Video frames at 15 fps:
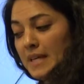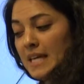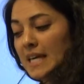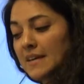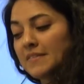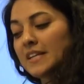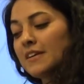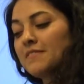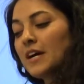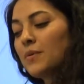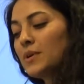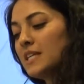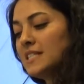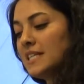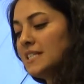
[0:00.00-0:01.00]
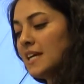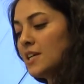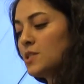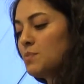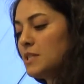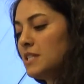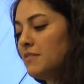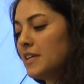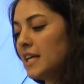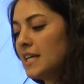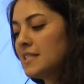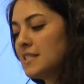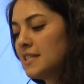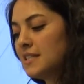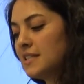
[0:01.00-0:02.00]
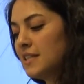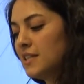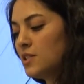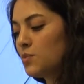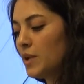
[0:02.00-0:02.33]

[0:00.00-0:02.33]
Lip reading: Even if I were to detail specific instances